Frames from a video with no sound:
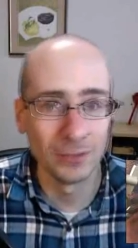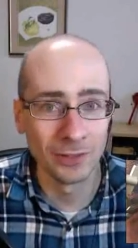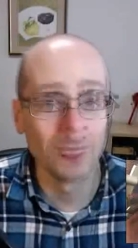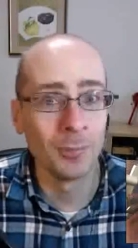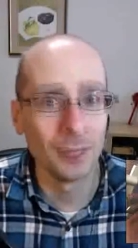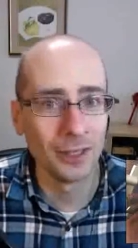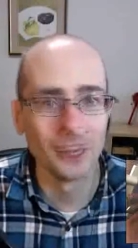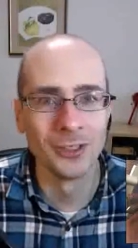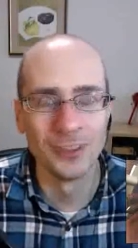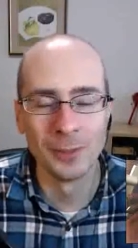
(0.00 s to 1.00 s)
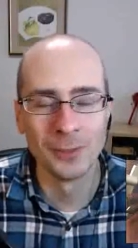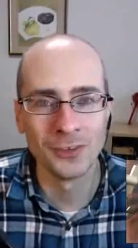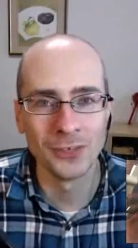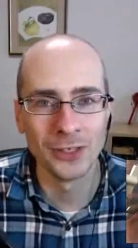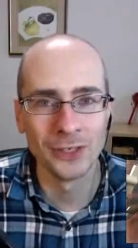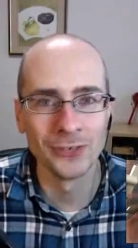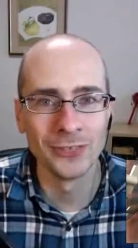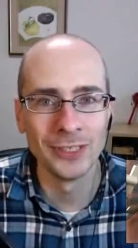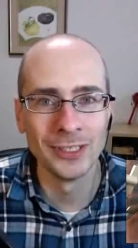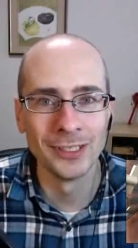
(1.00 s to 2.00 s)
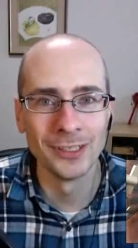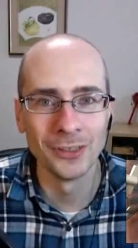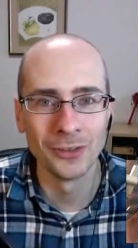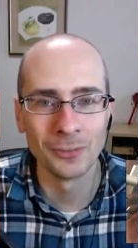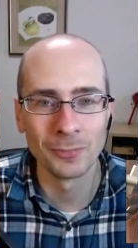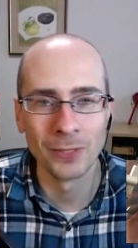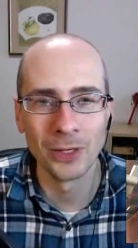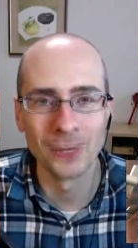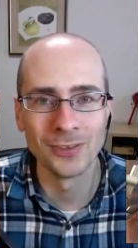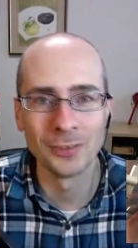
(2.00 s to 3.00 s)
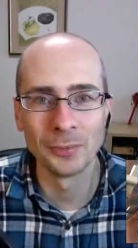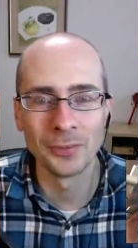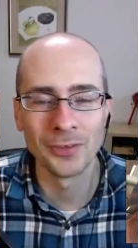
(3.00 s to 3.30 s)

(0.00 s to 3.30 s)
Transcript: so I don't need a lot of prompting to be able to talk about it at length.